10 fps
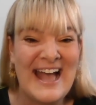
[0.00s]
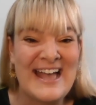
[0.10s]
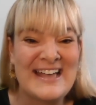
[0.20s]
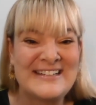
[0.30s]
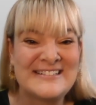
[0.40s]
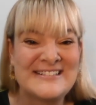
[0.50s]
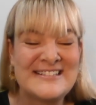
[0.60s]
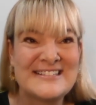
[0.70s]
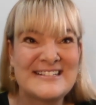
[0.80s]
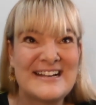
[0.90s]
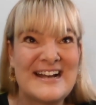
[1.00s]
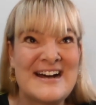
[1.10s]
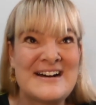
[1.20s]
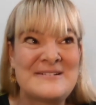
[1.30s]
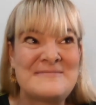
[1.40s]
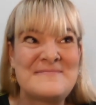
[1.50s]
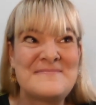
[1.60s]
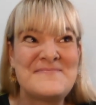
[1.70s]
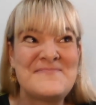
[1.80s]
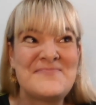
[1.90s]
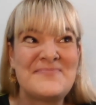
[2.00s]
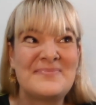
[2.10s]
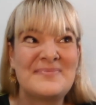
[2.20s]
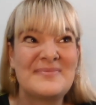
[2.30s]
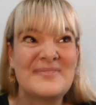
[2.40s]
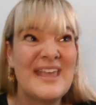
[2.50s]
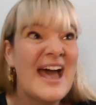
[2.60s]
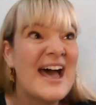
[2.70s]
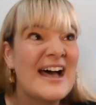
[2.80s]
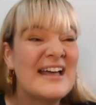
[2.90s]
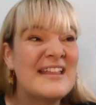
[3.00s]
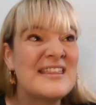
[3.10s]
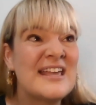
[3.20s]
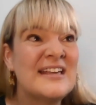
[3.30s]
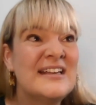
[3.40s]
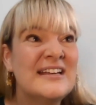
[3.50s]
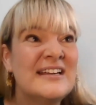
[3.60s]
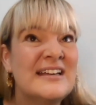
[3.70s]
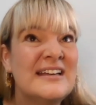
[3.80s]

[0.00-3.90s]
And I think